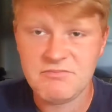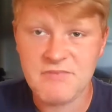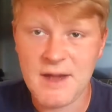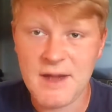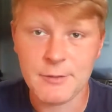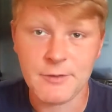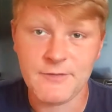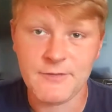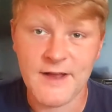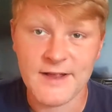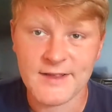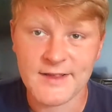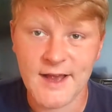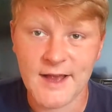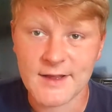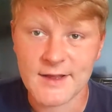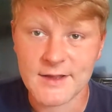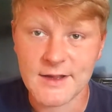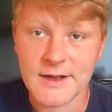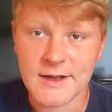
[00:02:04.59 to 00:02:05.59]
That was
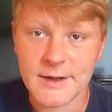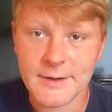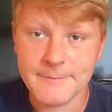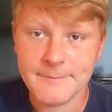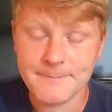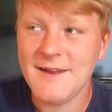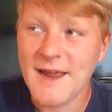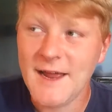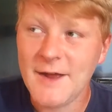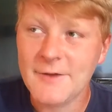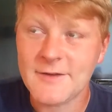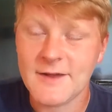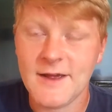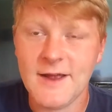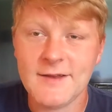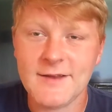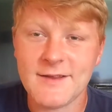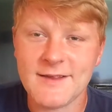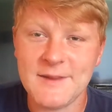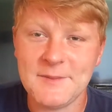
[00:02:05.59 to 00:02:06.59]
fantastic. Now to
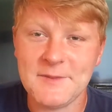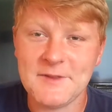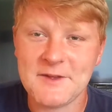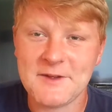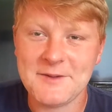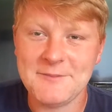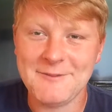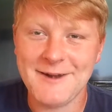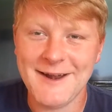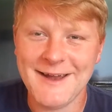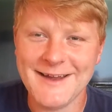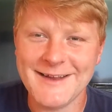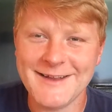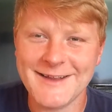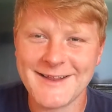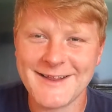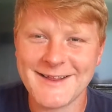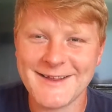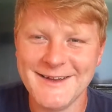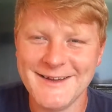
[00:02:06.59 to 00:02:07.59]
get to some of the
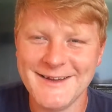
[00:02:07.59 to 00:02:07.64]
complaints.